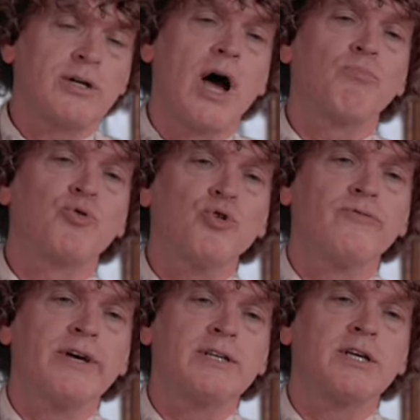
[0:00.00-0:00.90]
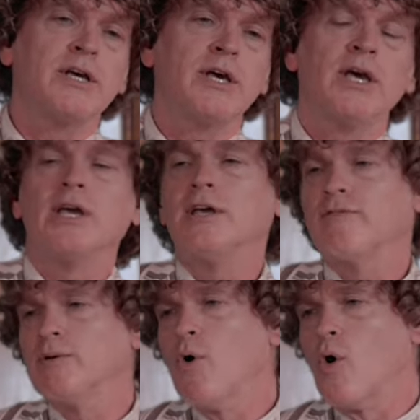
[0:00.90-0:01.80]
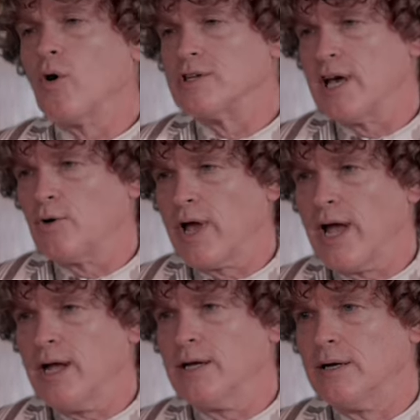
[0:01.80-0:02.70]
now prove it even more. Is that okay?